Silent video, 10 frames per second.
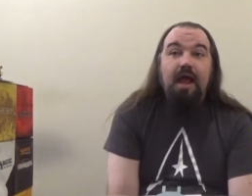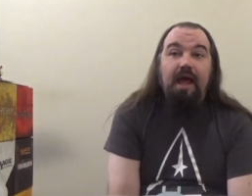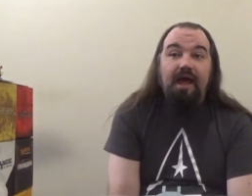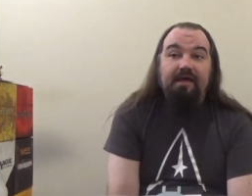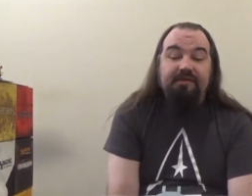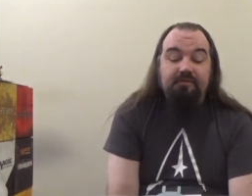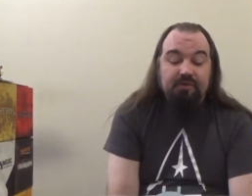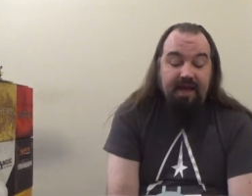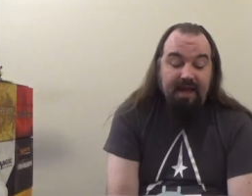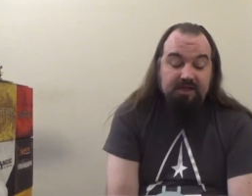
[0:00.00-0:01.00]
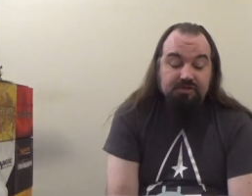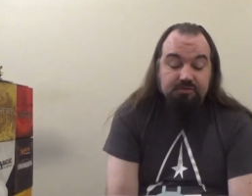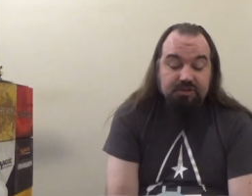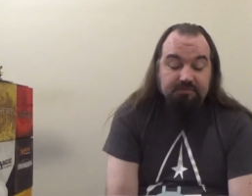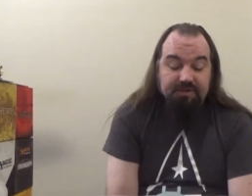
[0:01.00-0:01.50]
as it would
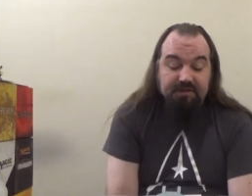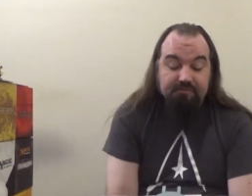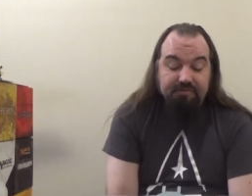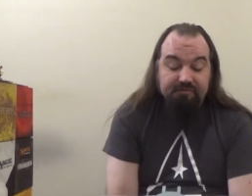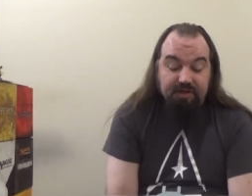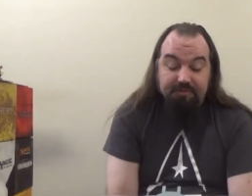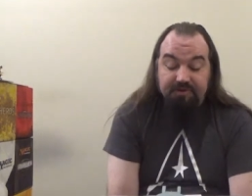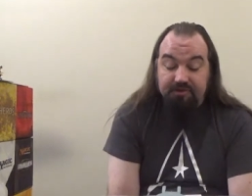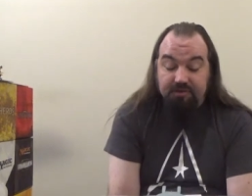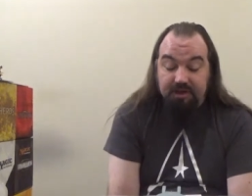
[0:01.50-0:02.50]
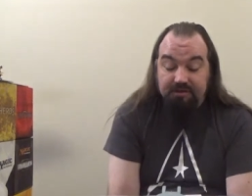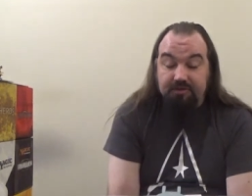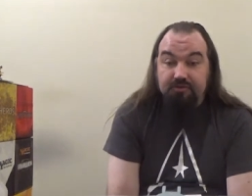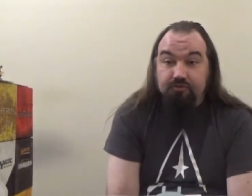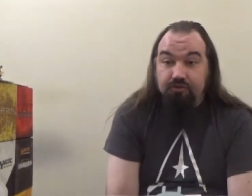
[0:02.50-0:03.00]
actually be split up in,
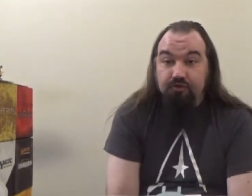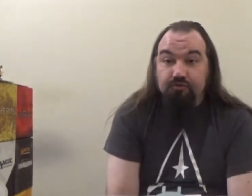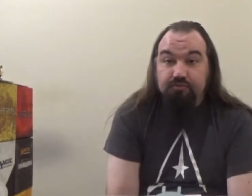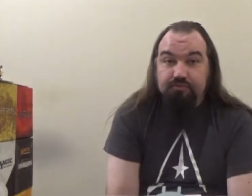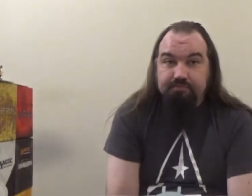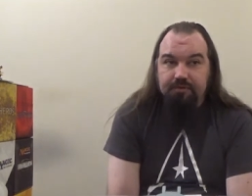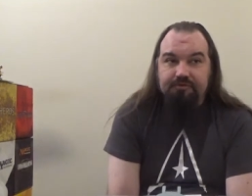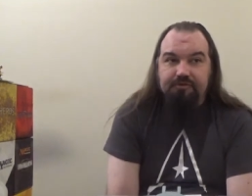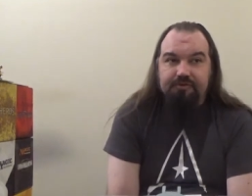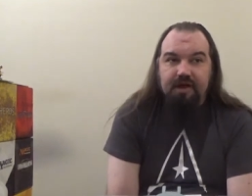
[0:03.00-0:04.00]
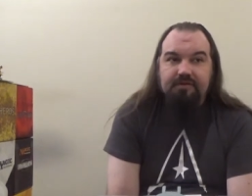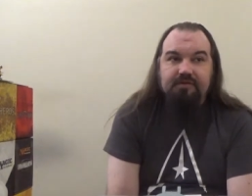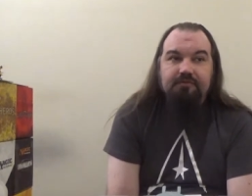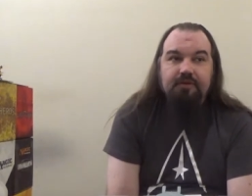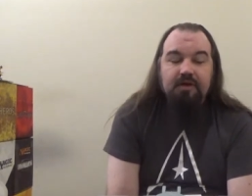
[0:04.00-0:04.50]
into two booster sets.